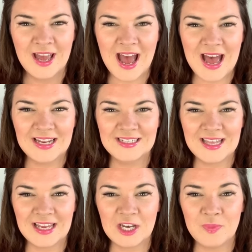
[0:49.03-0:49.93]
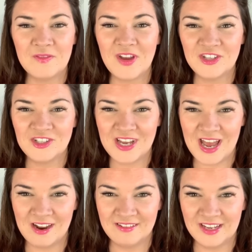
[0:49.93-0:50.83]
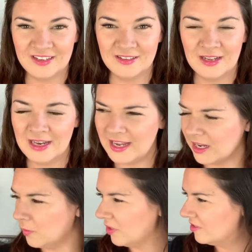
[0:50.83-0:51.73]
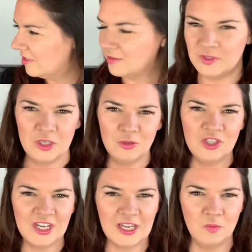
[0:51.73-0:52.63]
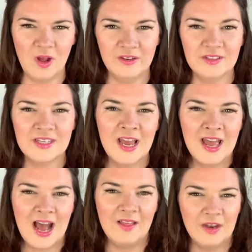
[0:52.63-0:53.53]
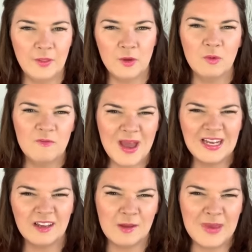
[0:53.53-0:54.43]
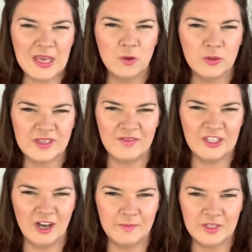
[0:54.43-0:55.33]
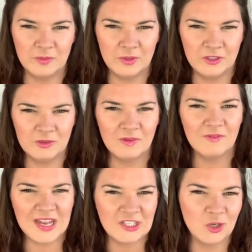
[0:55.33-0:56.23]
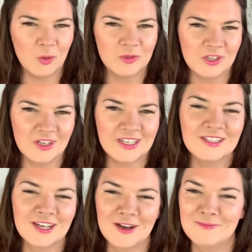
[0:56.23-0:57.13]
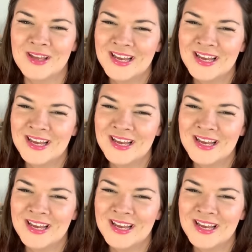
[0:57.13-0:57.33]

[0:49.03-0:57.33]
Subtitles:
And they're going to be vegetarian. Lee kind of wanted to do chicken ones, and then I thought we've made like a meat course every time, so we'll do a veggie option this time.